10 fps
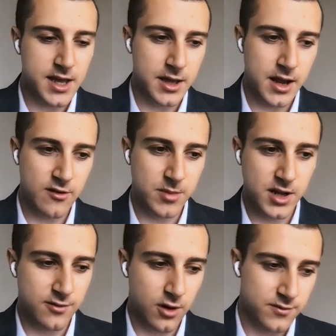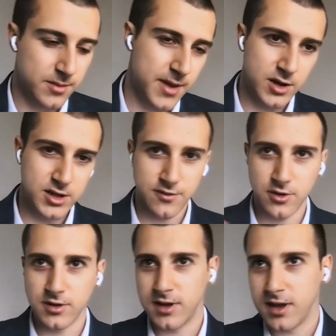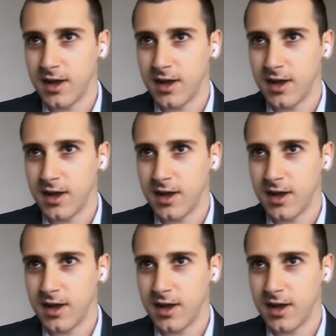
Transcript: And I've been involved in many different